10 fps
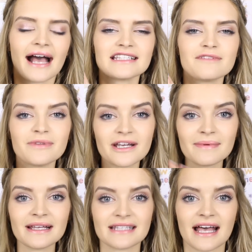As I
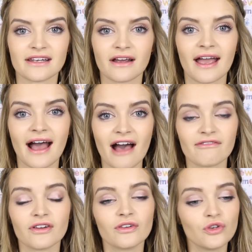previously said, I
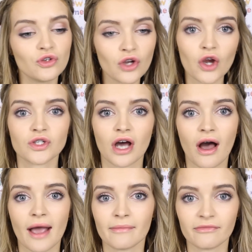have no
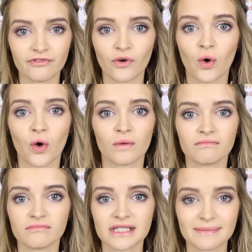time for
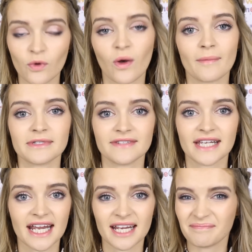small cups of
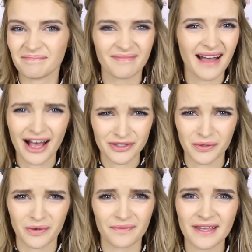tea at all.